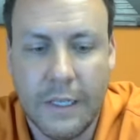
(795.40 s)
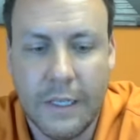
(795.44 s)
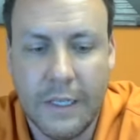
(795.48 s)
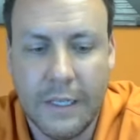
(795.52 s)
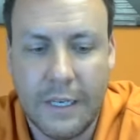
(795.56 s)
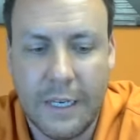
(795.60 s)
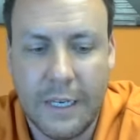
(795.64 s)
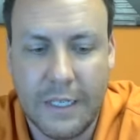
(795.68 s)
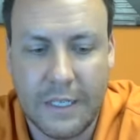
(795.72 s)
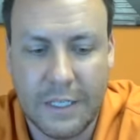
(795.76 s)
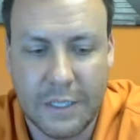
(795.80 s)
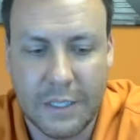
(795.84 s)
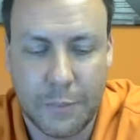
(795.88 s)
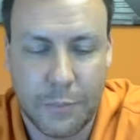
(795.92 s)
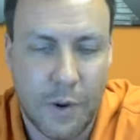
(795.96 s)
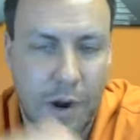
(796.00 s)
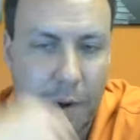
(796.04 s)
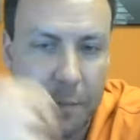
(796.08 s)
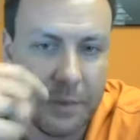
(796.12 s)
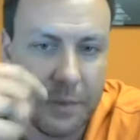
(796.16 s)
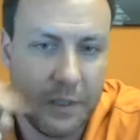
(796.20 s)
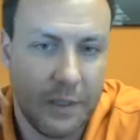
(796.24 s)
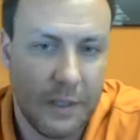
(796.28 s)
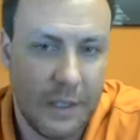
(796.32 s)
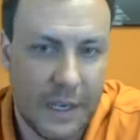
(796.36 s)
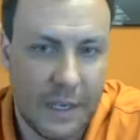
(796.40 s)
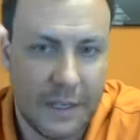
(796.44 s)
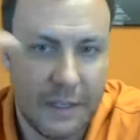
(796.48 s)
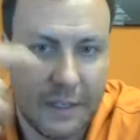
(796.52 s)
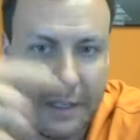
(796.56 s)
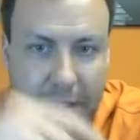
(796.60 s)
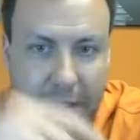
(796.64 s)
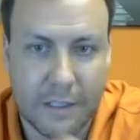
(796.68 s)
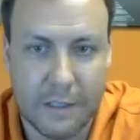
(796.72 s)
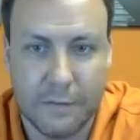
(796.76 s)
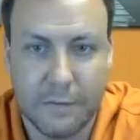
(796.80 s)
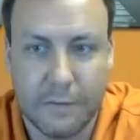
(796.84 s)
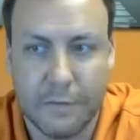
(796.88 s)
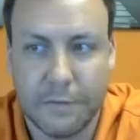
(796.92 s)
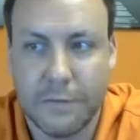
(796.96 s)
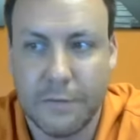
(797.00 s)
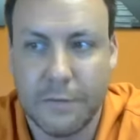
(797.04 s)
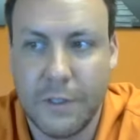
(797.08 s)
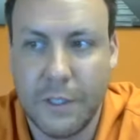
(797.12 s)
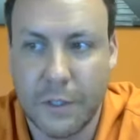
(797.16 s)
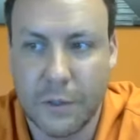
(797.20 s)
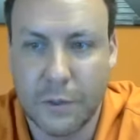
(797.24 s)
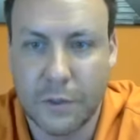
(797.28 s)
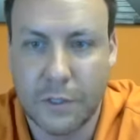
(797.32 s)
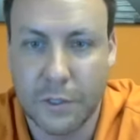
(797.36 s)
it just prompted the idea of
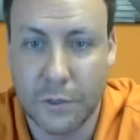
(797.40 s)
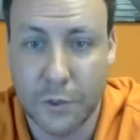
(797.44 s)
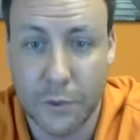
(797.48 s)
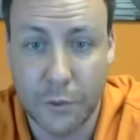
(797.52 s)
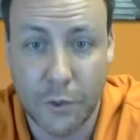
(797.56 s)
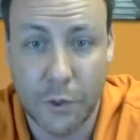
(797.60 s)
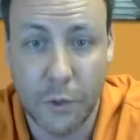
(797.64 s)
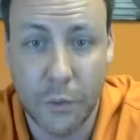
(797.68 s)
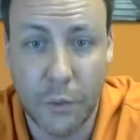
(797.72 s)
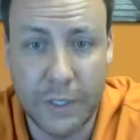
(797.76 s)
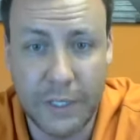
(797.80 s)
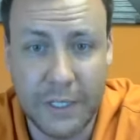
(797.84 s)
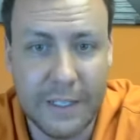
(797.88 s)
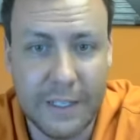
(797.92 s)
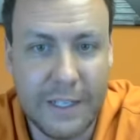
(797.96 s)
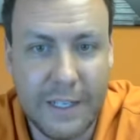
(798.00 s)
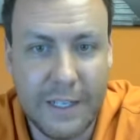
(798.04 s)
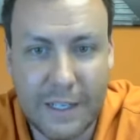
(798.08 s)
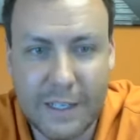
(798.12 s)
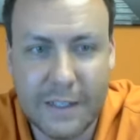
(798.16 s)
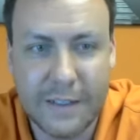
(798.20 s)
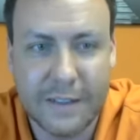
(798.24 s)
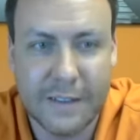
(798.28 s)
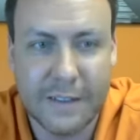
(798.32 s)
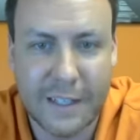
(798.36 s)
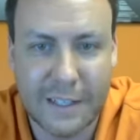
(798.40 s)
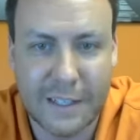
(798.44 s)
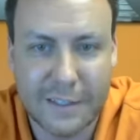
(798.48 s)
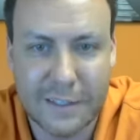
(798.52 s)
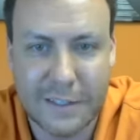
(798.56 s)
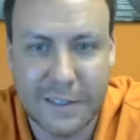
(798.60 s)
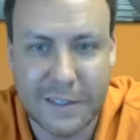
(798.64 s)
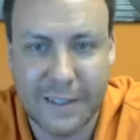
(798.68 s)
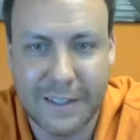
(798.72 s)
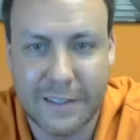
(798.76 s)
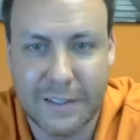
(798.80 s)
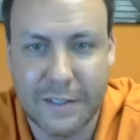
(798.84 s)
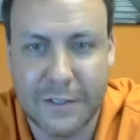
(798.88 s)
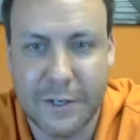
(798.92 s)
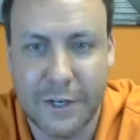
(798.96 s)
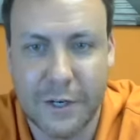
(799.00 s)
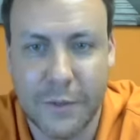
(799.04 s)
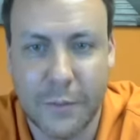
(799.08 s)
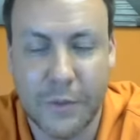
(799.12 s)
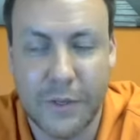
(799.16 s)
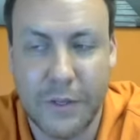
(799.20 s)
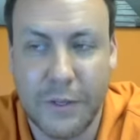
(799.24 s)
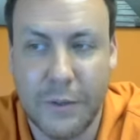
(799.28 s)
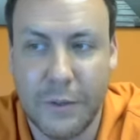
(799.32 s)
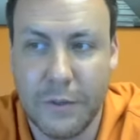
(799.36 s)
control when you need it. That's the
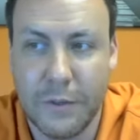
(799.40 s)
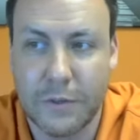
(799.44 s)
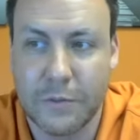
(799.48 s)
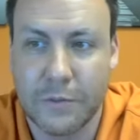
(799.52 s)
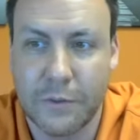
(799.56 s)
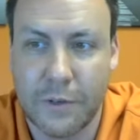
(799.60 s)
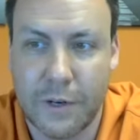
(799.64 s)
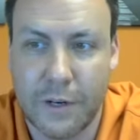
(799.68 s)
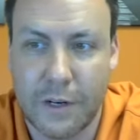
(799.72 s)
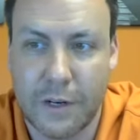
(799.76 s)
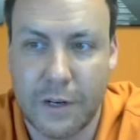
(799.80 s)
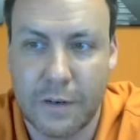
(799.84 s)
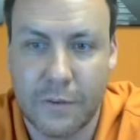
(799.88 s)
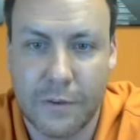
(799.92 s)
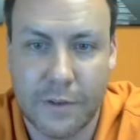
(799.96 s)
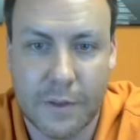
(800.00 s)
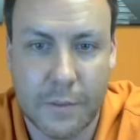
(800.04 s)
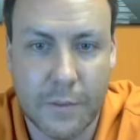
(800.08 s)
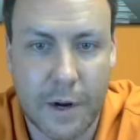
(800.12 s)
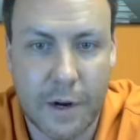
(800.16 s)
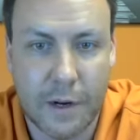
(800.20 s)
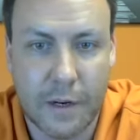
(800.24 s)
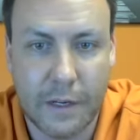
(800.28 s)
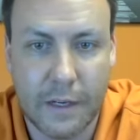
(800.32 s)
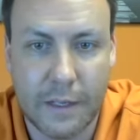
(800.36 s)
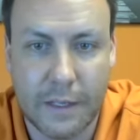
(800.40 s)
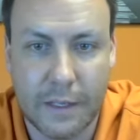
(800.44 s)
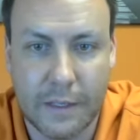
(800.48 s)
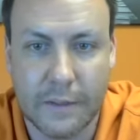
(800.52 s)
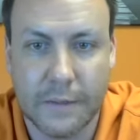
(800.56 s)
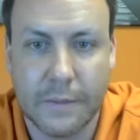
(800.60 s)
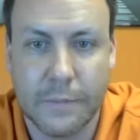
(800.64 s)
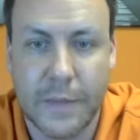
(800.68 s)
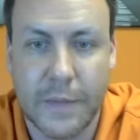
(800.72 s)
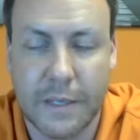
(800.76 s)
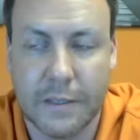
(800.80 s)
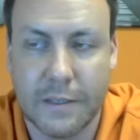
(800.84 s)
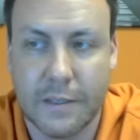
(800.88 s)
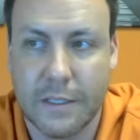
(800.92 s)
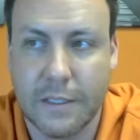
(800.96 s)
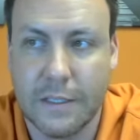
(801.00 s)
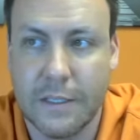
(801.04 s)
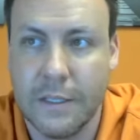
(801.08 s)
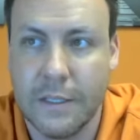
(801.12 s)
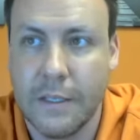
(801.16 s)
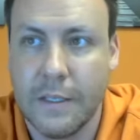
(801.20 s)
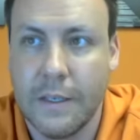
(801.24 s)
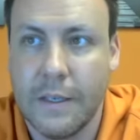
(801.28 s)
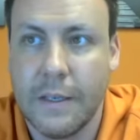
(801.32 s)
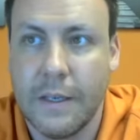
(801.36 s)
term we use for the marketing message,
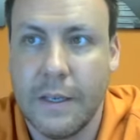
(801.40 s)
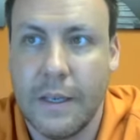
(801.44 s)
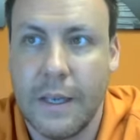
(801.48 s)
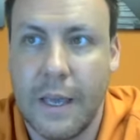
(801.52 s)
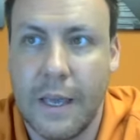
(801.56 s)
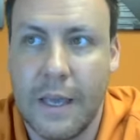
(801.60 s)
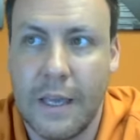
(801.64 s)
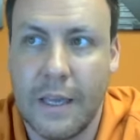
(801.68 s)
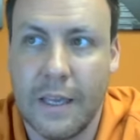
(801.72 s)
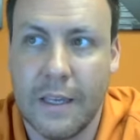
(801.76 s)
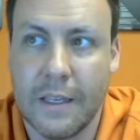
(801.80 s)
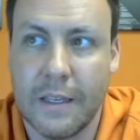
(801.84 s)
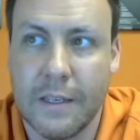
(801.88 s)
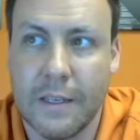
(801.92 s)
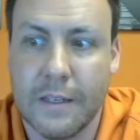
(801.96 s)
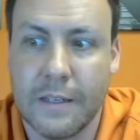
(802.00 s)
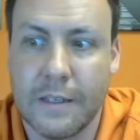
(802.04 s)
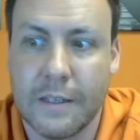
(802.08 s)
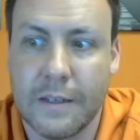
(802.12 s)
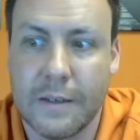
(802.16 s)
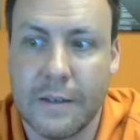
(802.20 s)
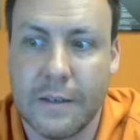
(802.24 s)
and